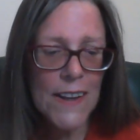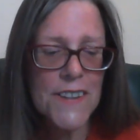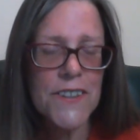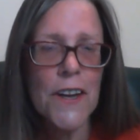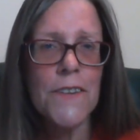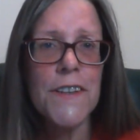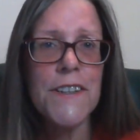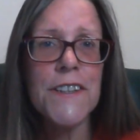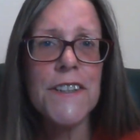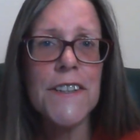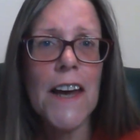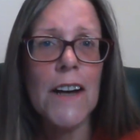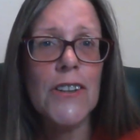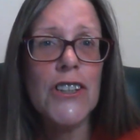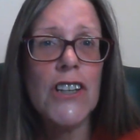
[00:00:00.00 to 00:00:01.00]
So this is
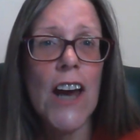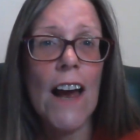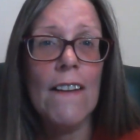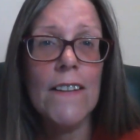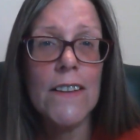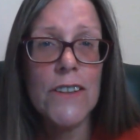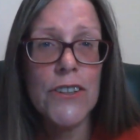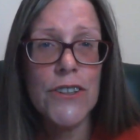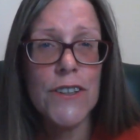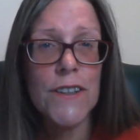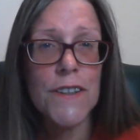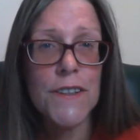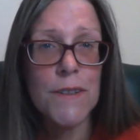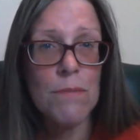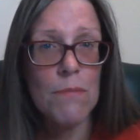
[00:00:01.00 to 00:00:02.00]
our
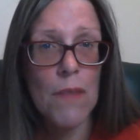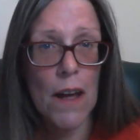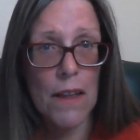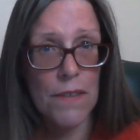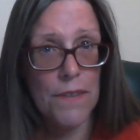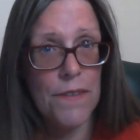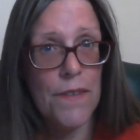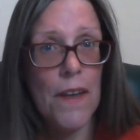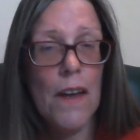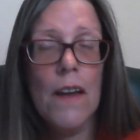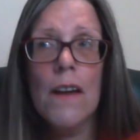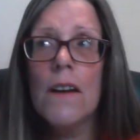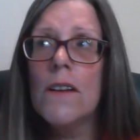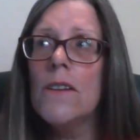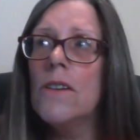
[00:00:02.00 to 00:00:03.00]
challenges month.
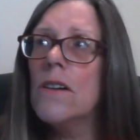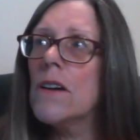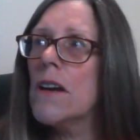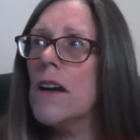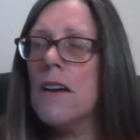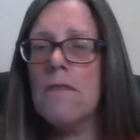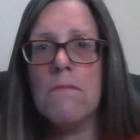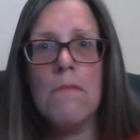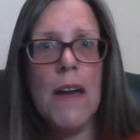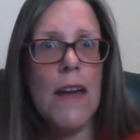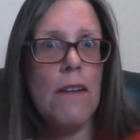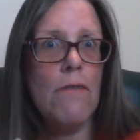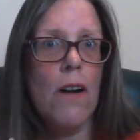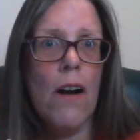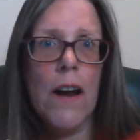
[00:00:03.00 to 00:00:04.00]
Look at
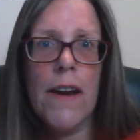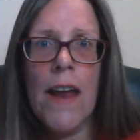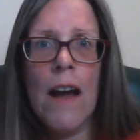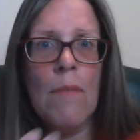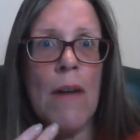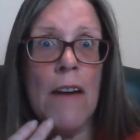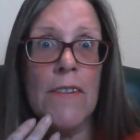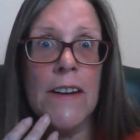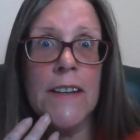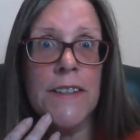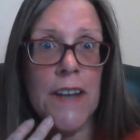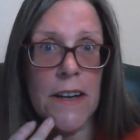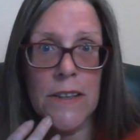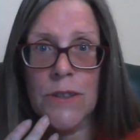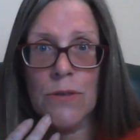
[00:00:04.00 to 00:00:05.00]
me right now, I'm having
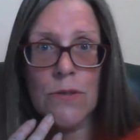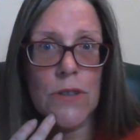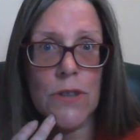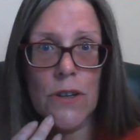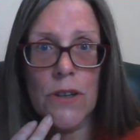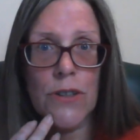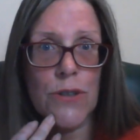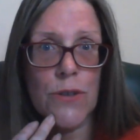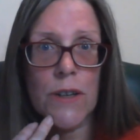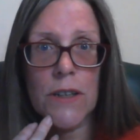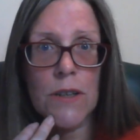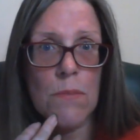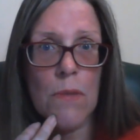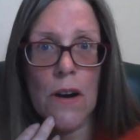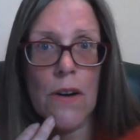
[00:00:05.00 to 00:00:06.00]
dental surgery
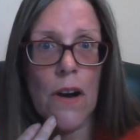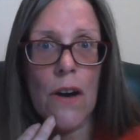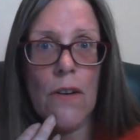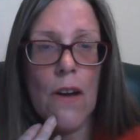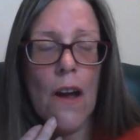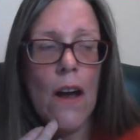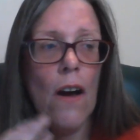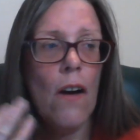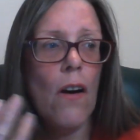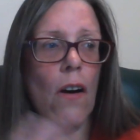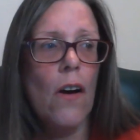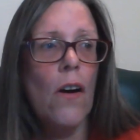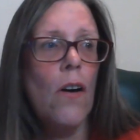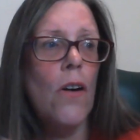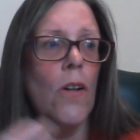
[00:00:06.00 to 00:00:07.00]
tomorrow.
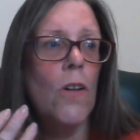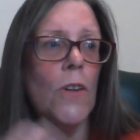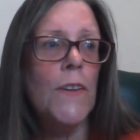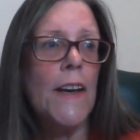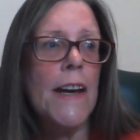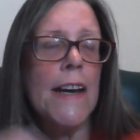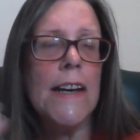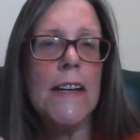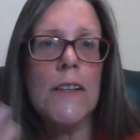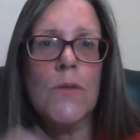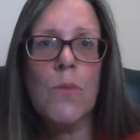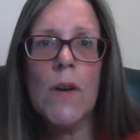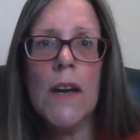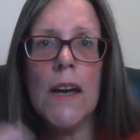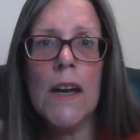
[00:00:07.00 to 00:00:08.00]
All these
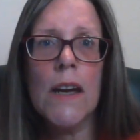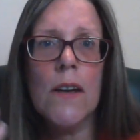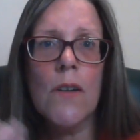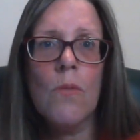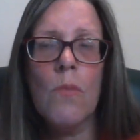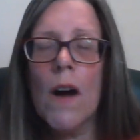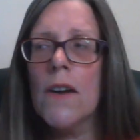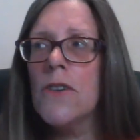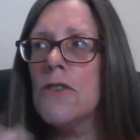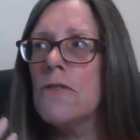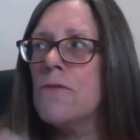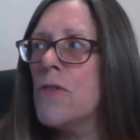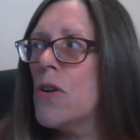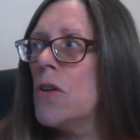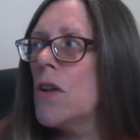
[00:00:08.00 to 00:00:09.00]
weird and
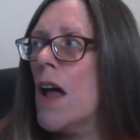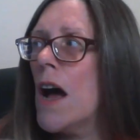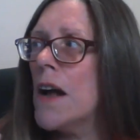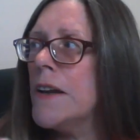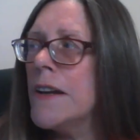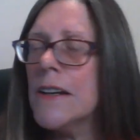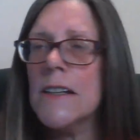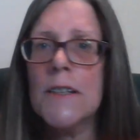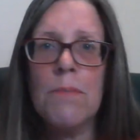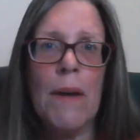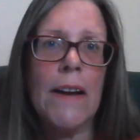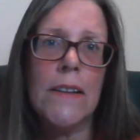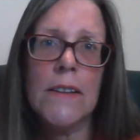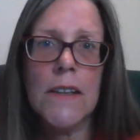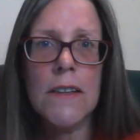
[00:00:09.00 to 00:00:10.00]
wonderful,
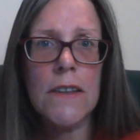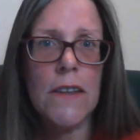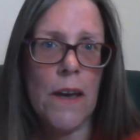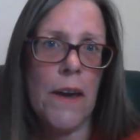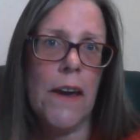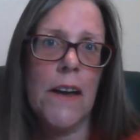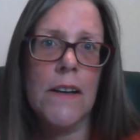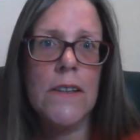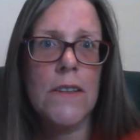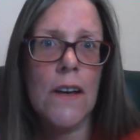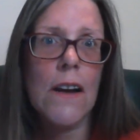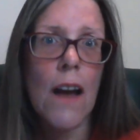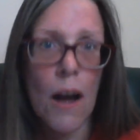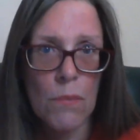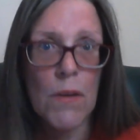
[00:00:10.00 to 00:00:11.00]
unexpected things are
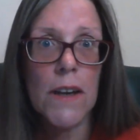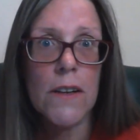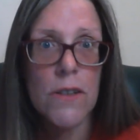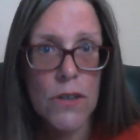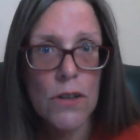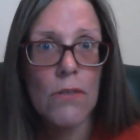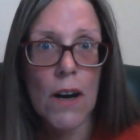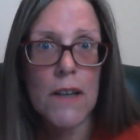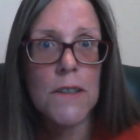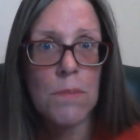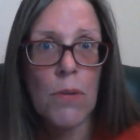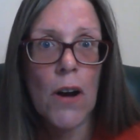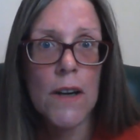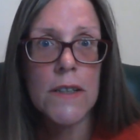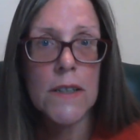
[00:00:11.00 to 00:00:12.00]
coming to us,
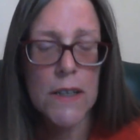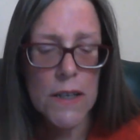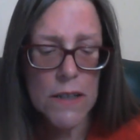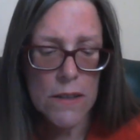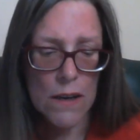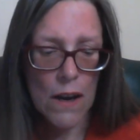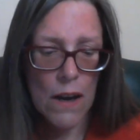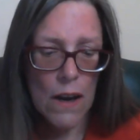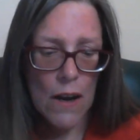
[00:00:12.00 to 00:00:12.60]
Pisces.